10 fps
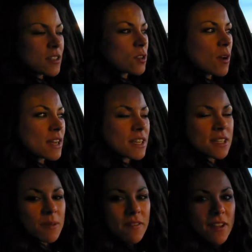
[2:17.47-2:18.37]
So I
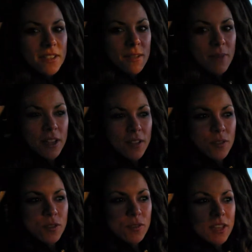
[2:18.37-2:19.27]
text my friends, I'm like,
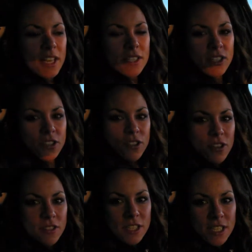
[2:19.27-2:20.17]
you do realize
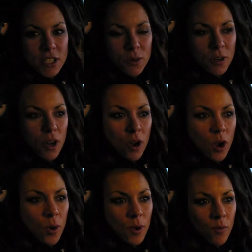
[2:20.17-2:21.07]
there's a detour
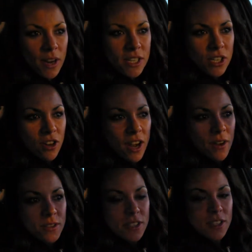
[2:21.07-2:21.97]
going right to your
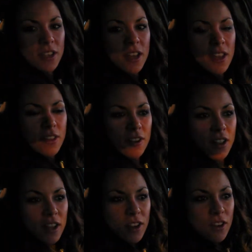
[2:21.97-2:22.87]
house and they're
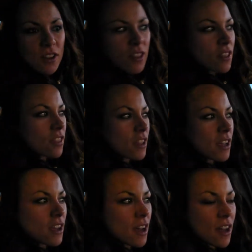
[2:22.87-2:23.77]
like, you're in
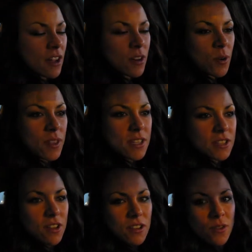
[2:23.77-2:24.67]
the uh,
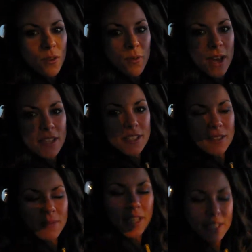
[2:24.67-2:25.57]
northeast, not the northwest.
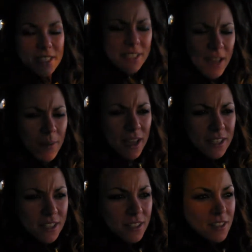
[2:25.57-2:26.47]
I'm like, damn it!
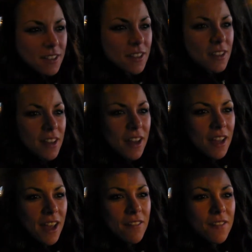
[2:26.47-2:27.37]
I
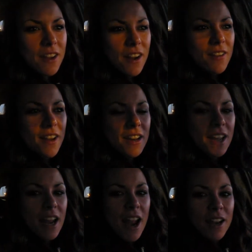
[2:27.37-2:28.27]
can't figure out how to
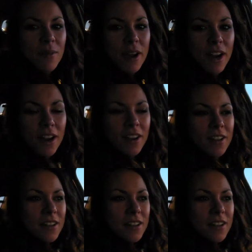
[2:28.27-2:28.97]
get anywhere.